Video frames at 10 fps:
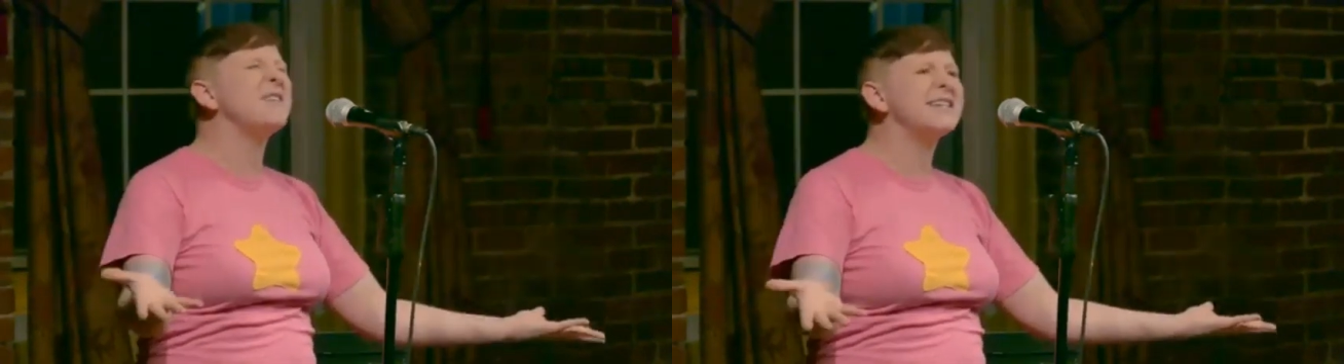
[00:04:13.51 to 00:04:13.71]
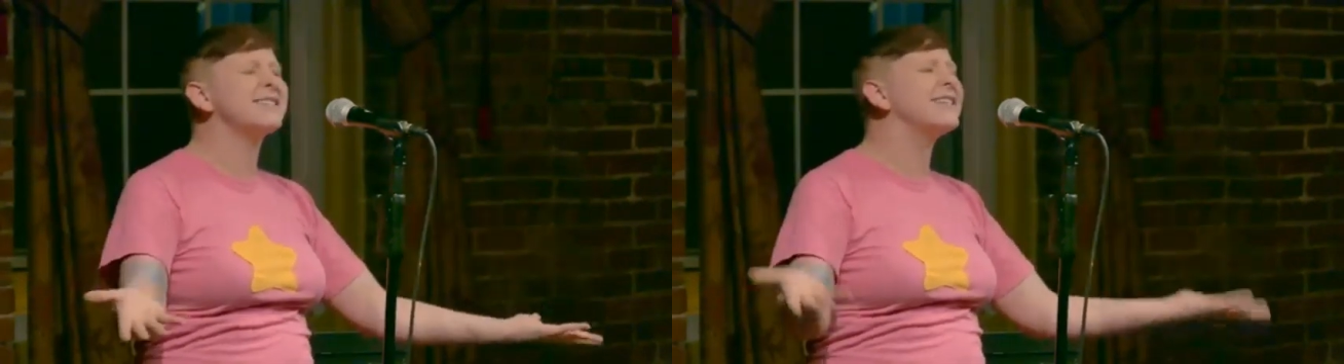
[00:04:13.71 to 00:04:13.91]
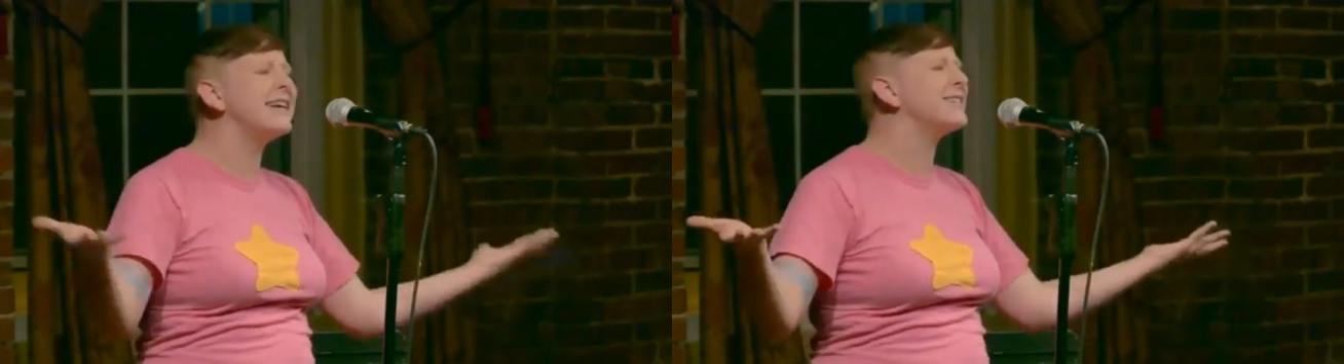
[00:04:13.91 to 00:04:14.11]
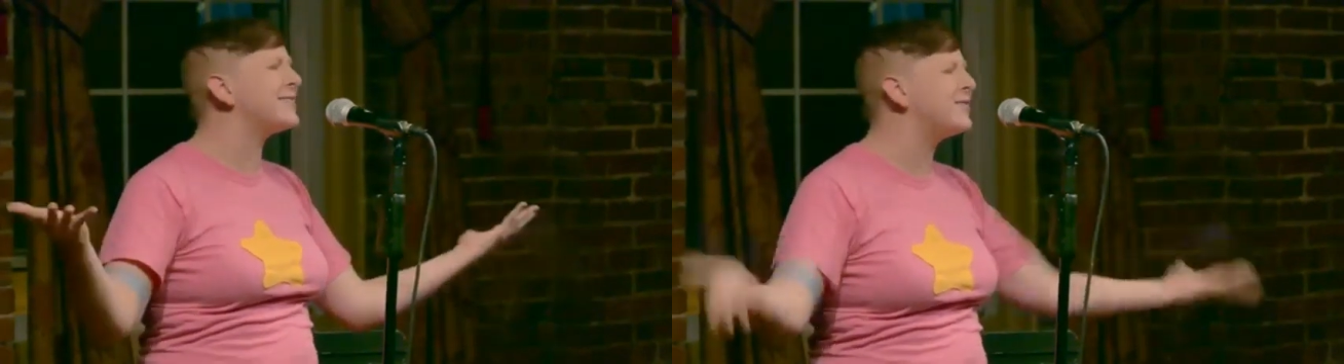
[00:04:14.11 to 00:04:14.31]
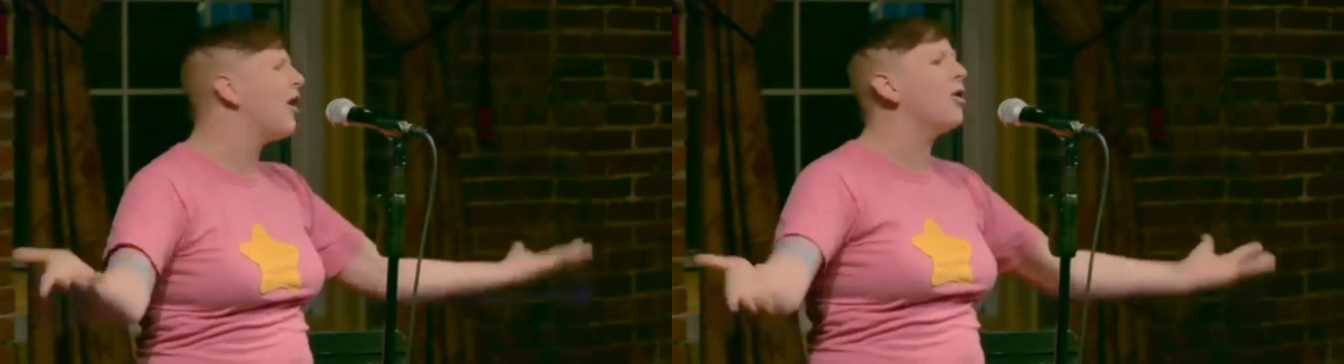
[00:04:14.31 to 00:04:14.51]
obviously a
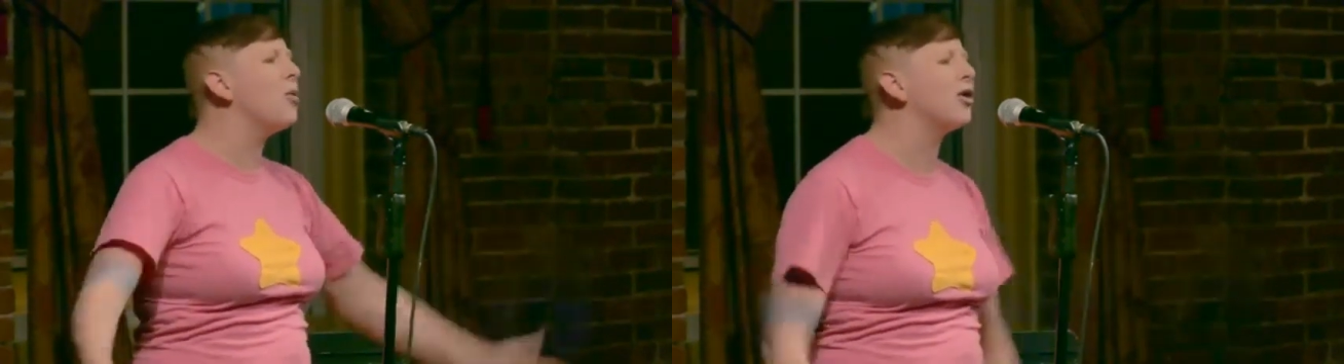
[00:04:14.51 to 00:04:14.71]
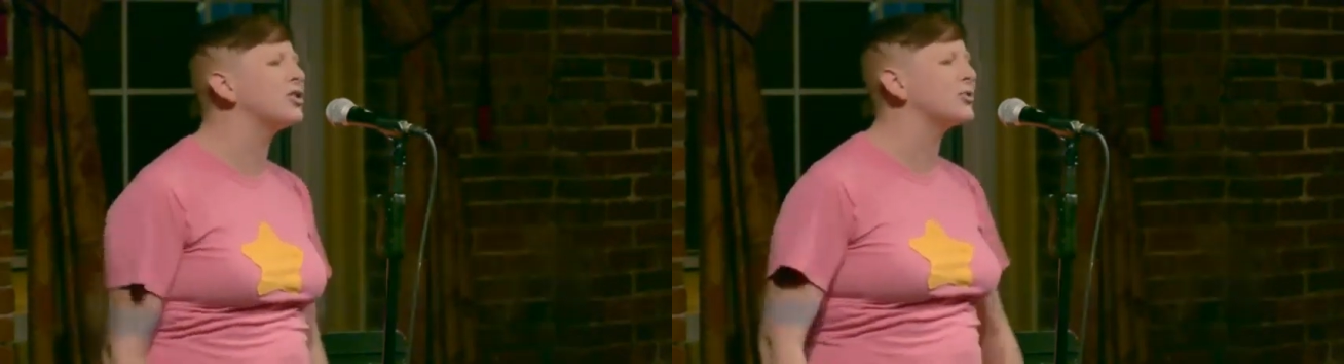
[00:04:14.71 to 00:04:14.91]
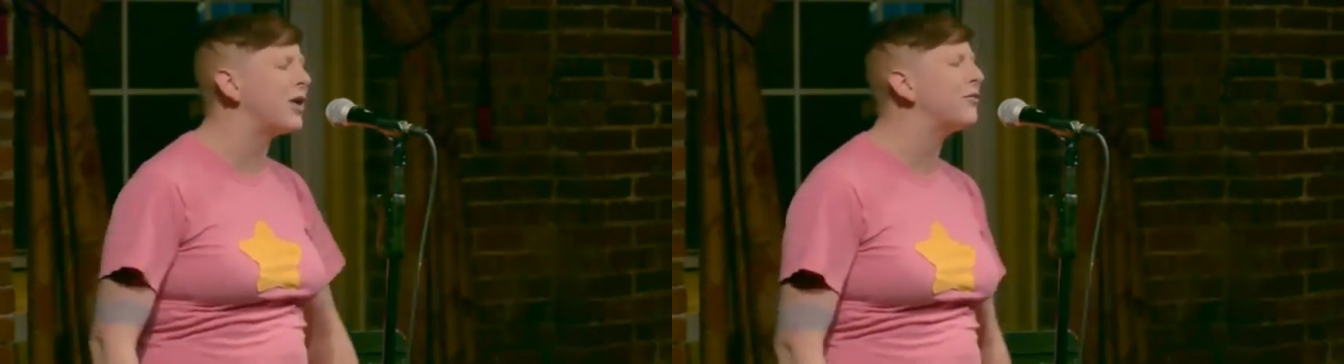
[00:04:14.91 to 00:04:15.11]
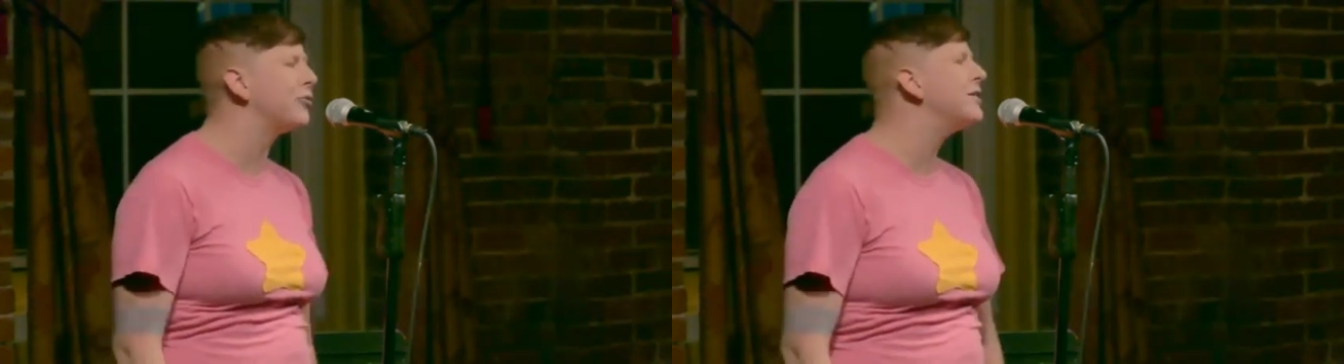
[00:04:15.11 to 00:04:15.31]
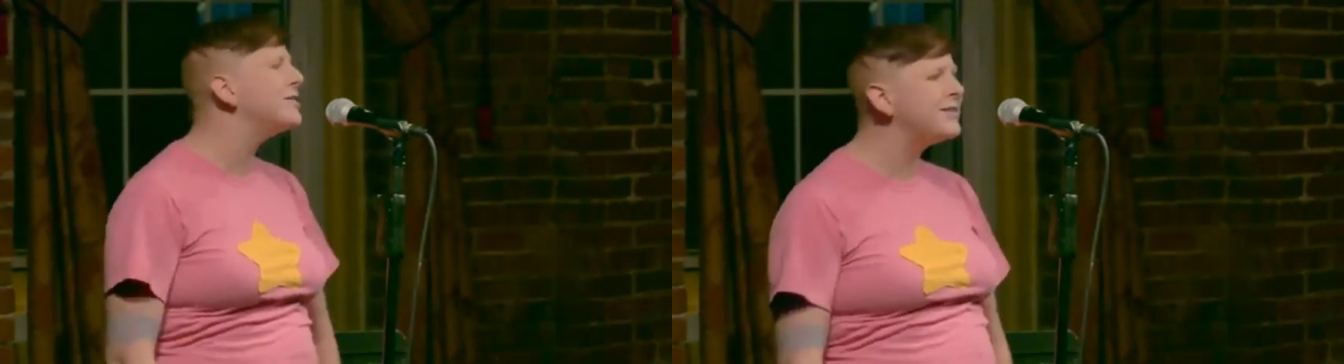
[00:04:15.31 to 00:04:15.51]
Star Wars
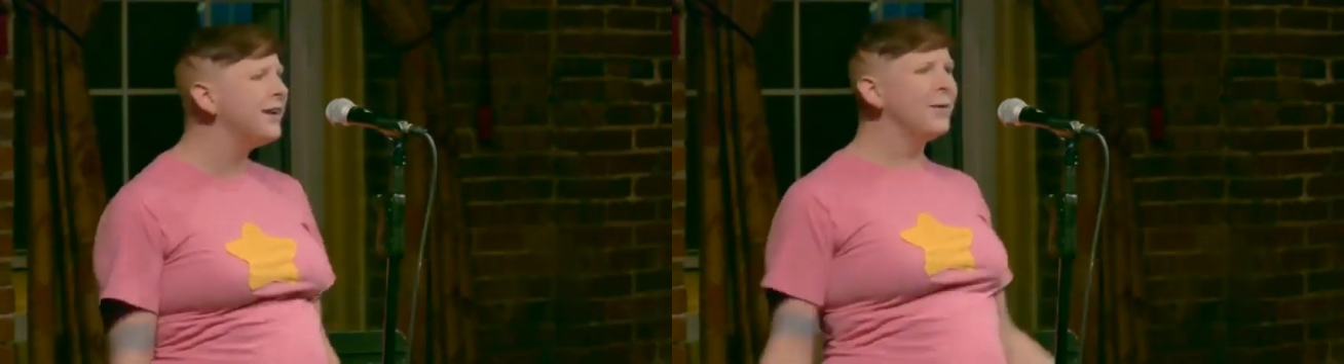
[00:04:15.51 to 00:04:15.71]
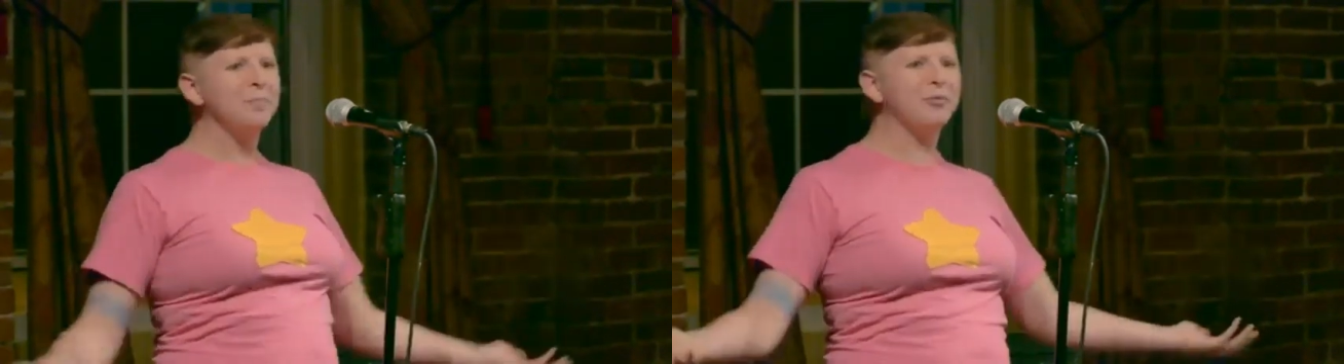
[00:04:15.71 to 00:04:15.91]
reference?